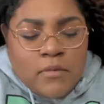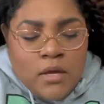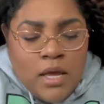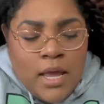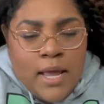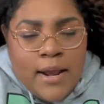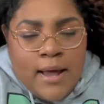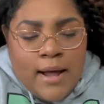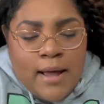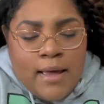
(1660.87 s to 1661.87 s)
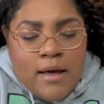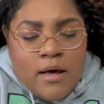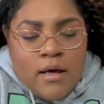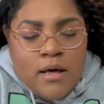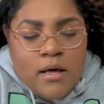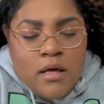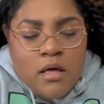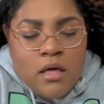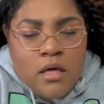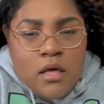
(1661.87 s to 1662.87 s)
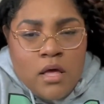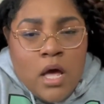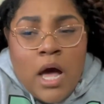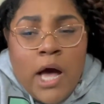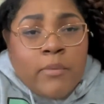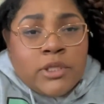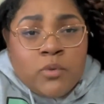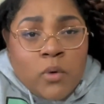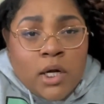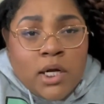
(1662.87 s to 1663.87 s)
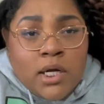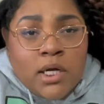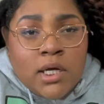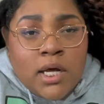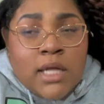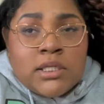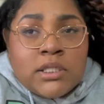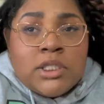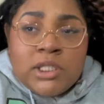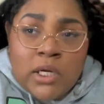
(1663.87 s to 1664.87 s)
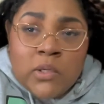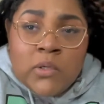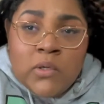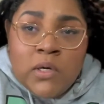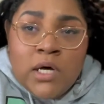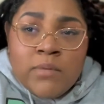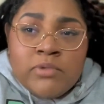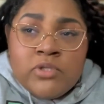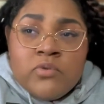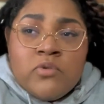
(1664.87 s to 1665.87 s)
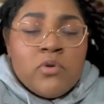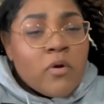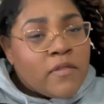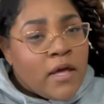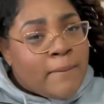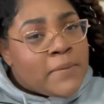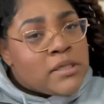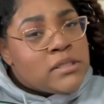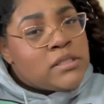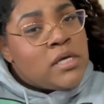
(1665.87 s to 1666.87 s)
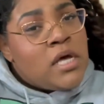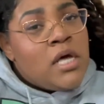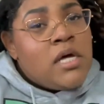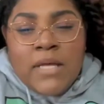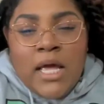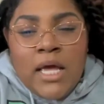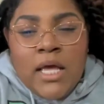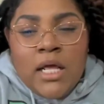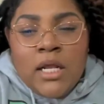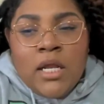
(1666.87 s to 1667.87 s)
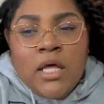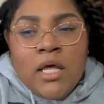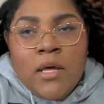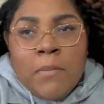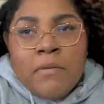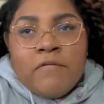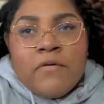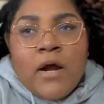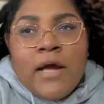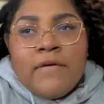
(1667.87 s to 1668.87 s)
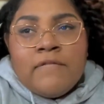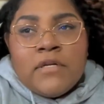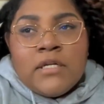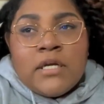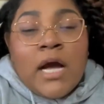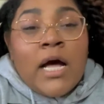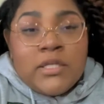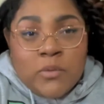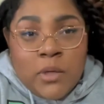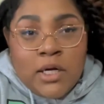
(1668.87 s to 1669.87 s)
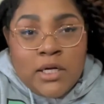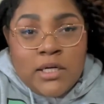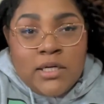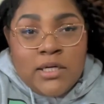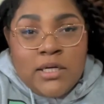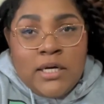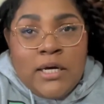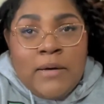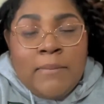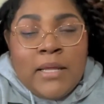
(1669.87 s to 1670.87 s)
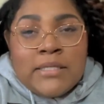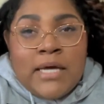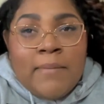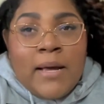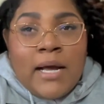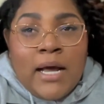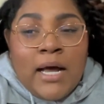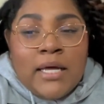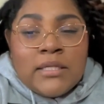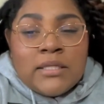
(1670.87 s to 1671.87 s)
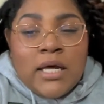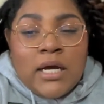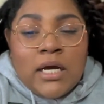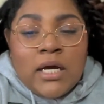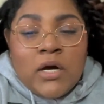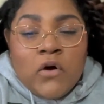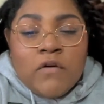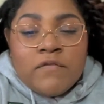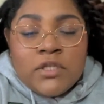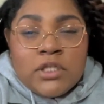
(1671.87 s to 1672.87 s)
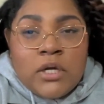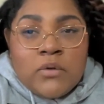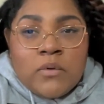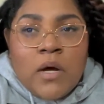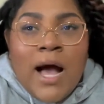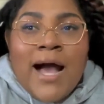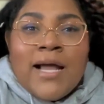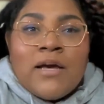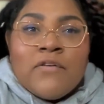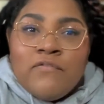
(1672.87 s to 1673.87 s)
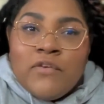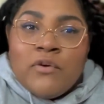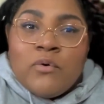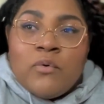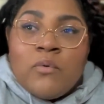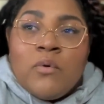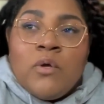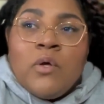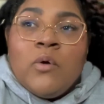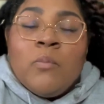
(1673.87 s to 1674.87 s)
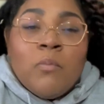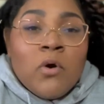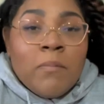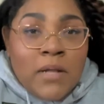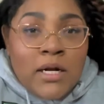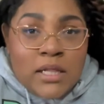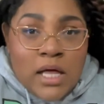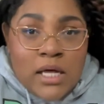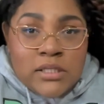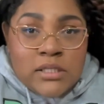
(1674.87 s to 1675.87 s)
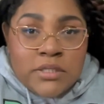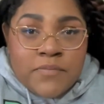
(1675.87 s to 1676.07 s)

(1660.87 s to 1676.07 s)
And I went to work, and I took the shuttle up to the North Campus. And before I even got to work, by the time I got like off the shuttle, I could feel more blood clots,